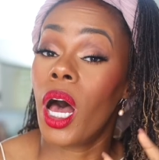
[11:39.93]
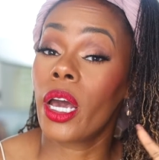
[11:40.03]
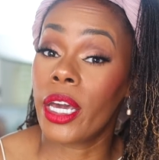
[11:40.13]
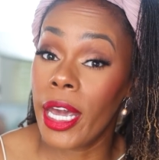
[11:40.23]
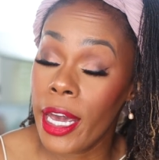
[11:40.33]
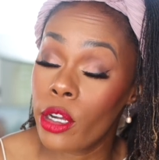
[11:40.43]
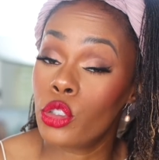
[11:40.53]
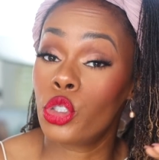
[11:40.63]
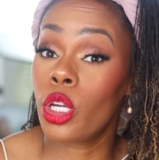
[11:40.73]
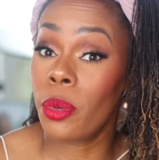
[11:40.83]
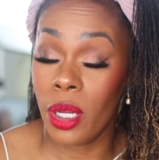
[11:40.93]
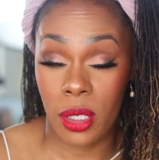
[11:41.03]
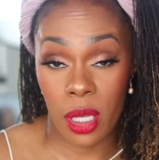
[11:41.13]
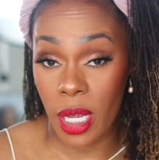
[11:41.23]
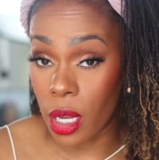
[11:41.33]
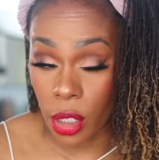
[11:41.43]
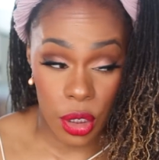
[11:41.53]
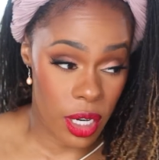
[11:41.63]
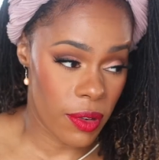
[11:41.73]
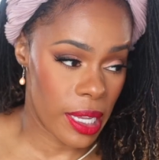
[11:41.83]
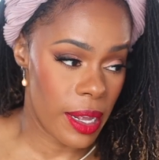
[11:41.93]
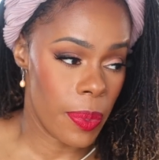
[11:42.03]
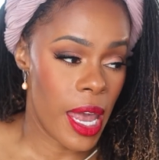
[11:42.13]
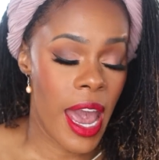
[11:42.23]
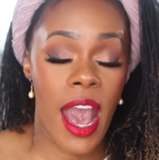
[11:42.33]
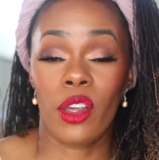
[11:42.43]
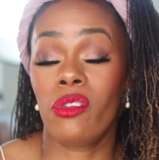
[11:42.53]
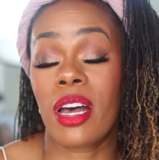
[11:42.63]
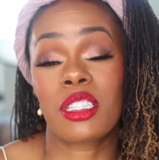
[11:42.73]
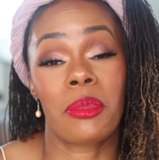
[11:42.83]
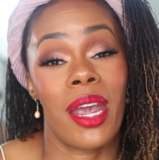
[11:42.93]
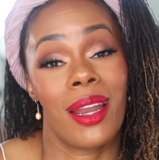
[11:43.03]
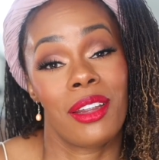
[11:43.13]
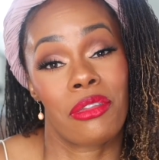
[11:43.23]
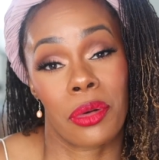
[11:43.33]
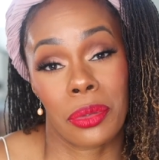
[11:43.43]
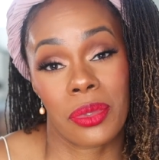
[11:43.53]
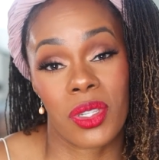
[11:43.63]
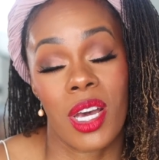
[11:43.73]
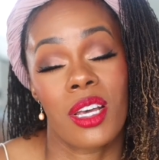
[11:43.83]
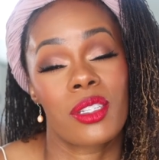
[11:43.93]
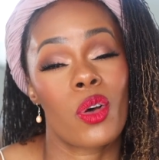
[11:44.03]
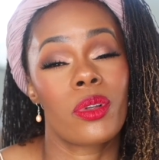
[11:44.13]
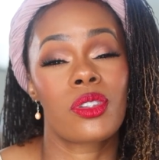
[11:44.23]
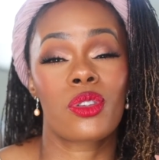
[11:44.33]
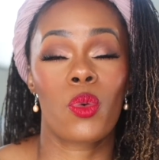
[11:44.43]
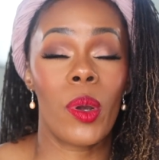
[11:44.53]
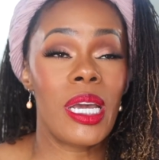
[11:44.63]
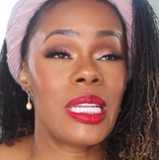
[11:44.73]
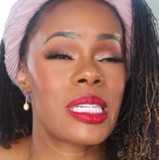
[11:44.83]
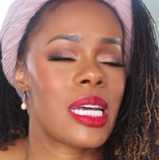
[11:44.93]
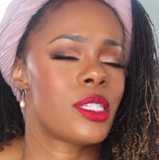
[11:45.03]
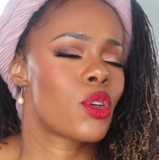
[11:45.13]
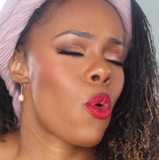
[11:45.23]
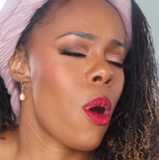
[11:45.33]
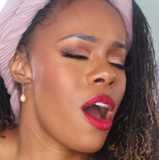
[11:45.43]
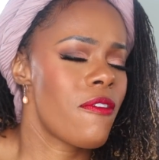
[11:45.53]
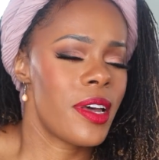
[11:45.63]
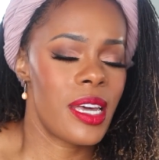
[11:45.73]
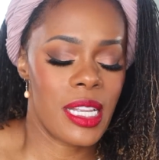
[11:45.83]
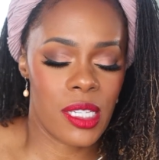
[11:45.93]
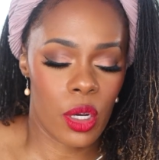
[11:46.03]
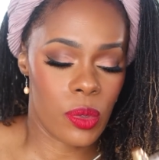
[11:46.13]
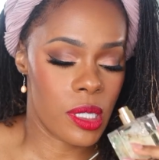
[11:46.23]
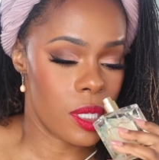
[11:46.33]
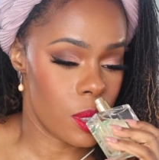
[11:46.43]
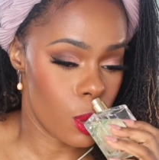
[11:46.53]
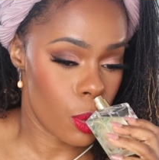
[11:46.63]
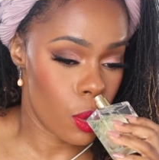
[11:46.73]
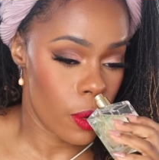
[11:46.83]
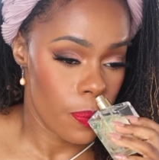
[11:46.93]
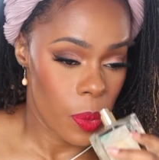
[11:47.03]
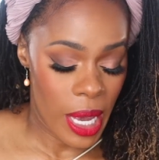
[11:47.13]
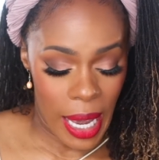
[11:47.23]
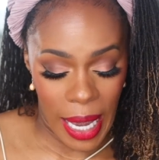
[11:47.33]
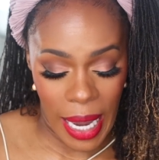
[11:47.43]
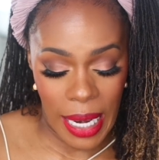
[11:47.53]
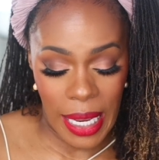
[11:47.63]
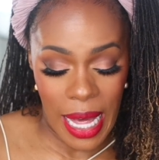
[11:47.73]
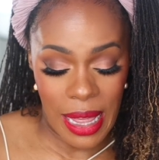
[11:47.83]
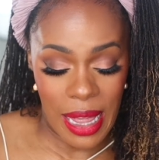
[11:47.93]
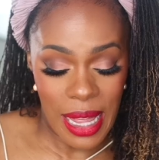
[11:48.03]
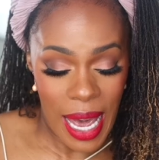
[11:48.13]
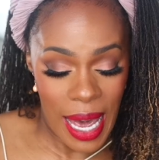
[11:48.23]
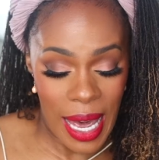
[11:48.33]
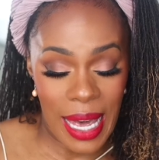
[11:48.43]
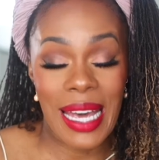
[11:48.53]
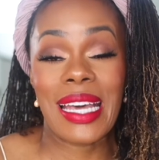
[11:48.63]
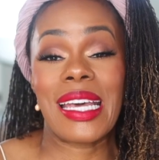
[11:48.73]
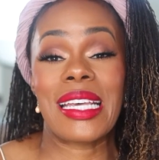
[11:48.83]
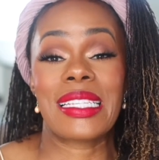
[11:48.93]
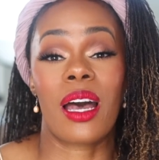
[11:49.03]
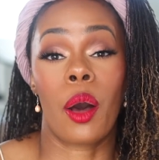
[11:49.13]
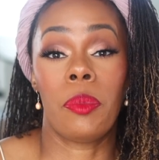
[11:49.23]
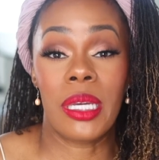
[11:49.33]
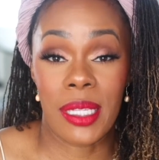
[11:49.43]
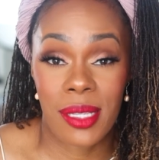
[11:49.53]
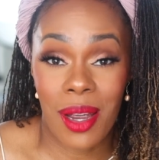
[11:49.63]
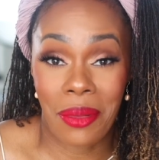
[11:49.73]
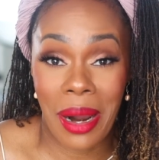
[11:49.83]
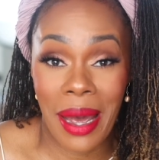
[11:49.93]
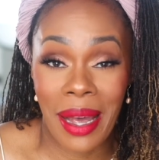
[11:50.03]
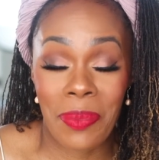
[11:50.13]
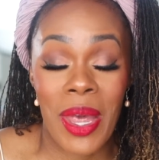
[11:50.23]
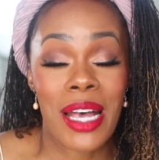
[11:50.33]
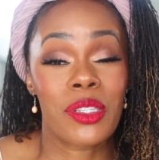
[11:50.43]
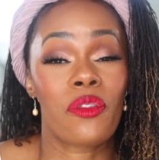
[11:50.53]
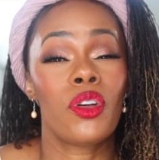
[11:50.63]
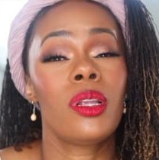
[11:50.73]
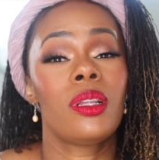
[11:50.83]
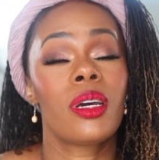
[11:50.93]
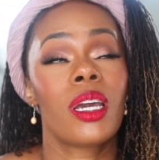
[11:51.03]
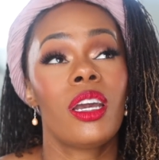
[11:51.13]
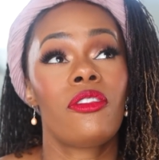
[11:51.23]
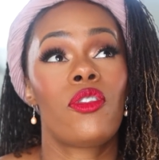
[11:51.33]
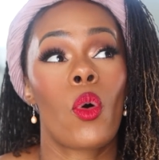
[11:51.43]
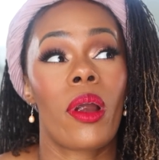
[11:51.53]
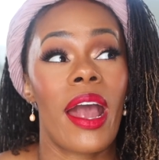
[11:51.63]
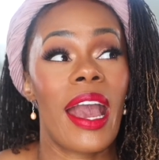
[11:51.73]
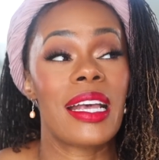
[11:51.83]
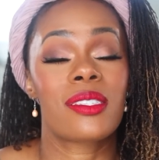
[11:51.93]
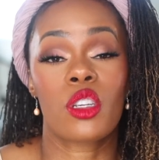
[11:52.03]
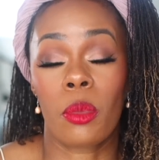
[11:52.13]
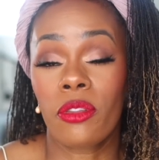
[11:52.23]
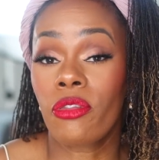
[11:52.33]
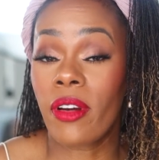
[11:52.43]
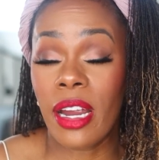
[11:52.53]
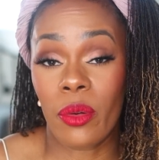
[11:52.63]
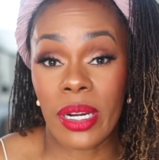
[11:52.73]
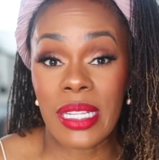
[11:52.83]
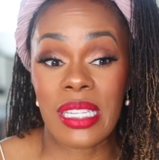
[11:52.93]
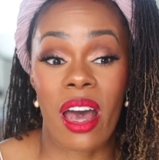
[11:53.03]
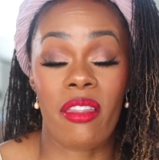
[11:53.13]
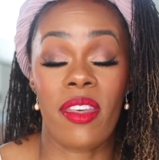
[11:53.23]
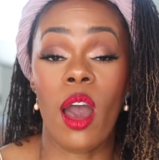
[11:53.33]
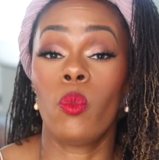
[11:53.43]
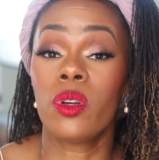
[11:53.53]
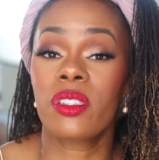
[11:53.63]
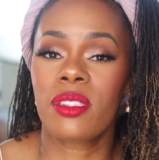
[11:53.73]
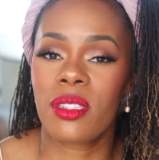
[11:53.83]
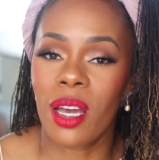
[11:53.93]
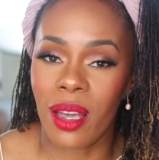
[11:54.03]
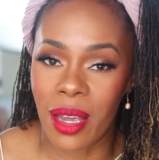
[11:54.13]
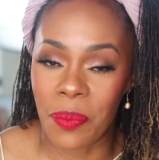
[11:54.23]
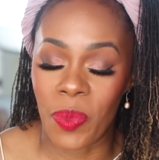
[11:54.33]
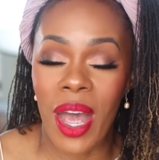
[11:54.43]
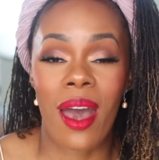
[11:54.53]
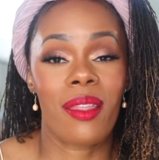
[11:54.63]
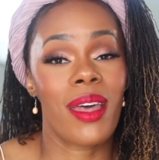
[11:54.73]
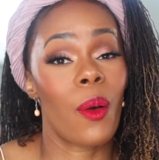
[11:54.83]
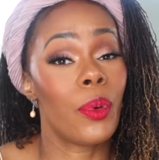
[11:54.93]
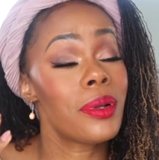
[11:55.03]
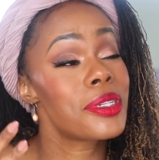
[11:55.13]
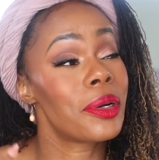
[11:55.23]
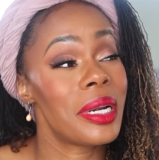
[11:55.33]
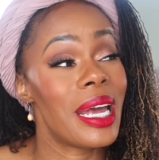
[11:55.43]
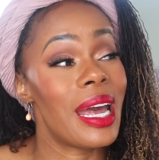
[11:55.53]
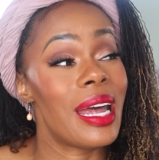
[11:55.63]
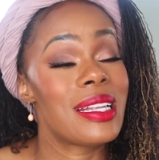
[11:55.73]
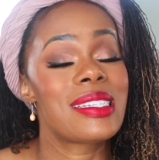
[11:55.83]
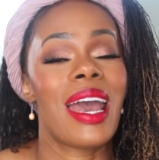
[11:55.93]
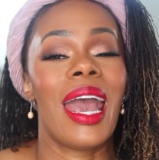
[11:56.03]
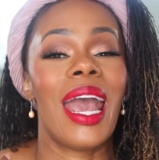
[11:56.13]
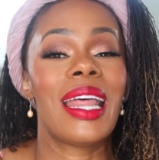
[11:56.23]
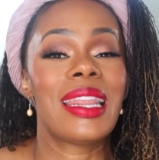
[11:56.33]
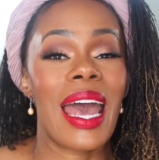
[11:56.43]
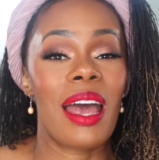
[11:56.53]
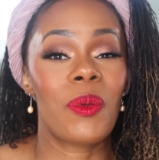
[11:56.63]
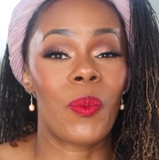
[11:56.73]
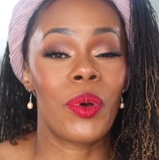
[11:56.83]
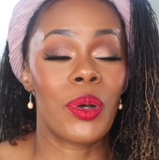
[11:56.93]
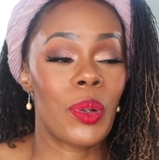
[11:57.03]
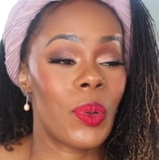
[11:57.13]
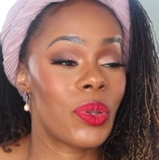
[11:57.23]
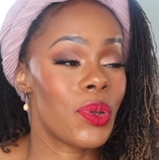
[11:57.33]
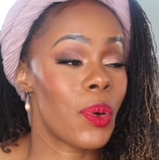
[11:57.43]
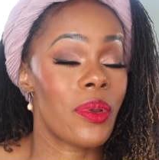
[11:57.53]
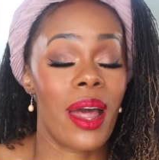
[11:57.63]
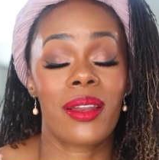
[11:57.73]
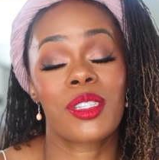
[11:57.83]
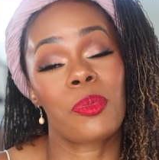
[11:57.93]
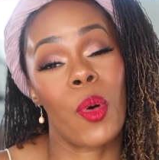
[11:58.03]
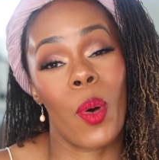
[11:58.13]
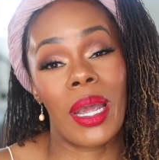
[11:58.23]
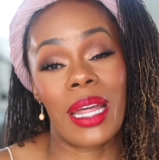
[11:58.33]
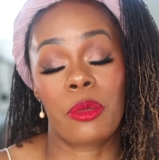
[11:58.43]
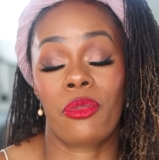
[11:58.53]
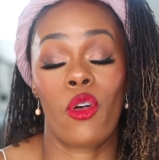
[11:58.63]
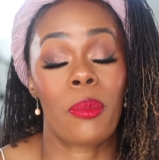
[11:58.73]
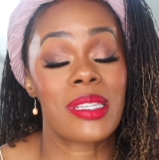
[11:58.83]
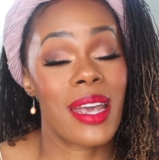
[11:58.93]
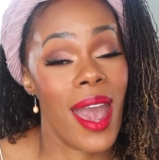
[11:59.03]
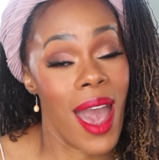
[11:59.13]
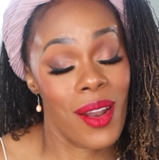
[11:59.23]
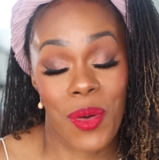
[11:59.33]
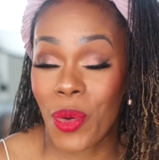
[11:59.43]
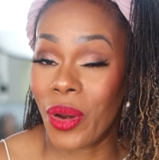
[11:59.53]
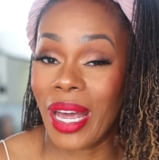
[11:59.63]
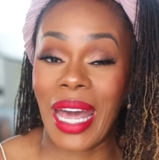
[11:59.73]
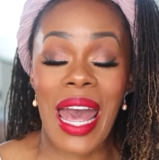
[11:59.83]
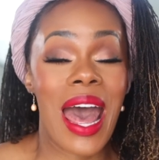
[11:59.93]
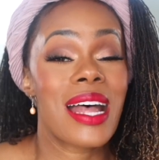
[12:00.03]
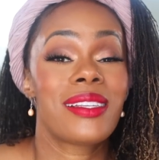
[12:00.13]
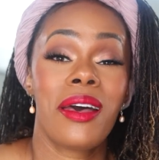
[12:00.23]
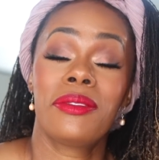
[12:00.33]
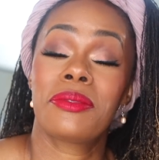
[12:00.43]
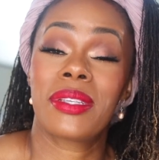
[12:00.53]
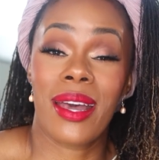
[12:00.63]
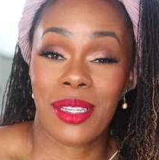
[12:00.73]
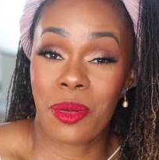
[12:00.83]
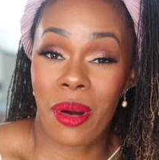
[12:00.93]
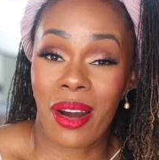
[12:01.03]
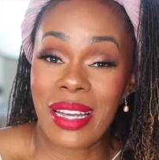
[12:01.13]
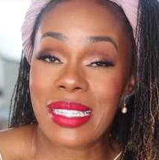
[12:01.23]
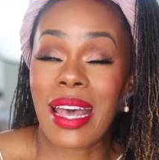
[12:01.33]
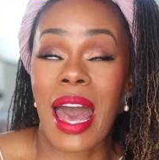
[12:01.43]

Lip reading: again contributing to that longevity. And you've got some candied fruits. So it's sweet, it's guava, it's irresistible, and the thing is a beast, all right? So if you're looking for a summer fragrance that will stun, that will turn heads, and that will, you know, not disappoint in the performance category, Tales from Zanzibar is